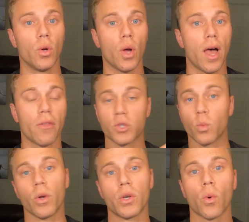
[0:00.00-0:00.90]
others
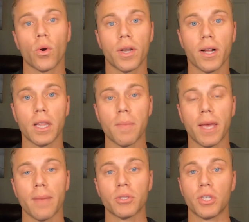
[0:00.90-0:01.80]
wouldn't ordinarily
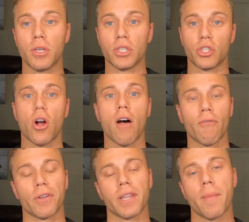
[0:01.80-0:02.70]
be able to do, because you're
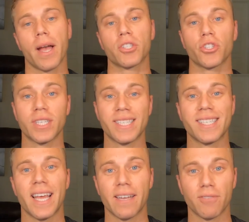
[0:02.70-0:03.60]
offering them extra
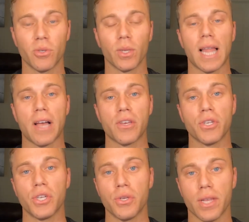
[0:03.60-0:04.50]
incentive to allow you
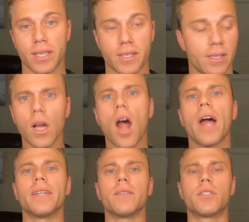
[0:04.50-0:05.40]
to do this. All
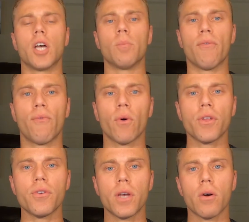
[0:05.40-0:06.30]
right, so before
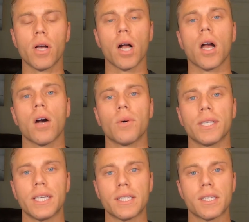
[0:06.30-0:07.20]
you go gung-ho
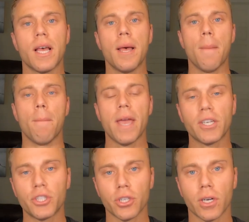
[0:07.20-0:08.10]
on this, make
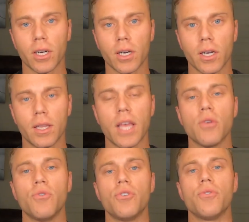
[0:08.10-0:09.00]
sure that
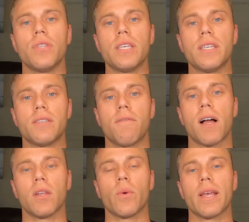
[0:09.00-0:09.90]
you do these
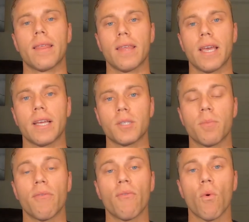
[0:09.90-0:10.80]
following things
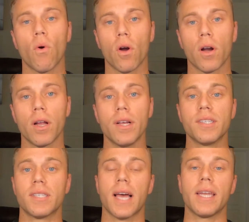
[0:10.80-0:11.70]
before
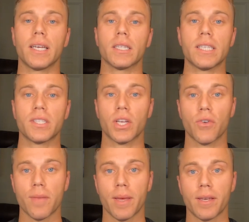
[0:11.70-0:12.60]
signing a lease
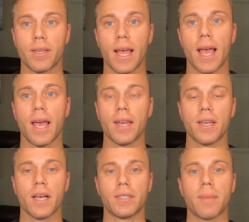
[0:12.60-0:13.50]
agreement
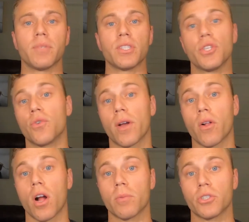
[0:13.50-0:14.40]
and attempting to do
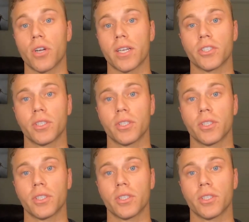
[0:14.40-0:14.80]
rental arbitrage.